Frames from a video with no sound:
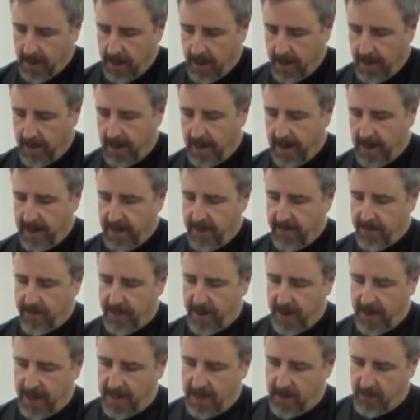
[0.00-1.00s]
and then I can
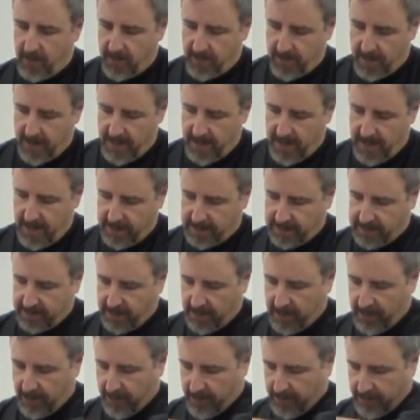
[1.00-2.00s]
peg it with my heat
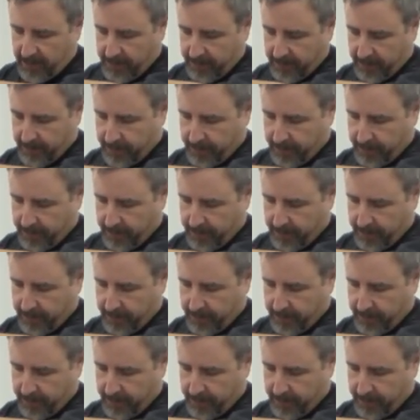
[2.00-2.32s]
sealer,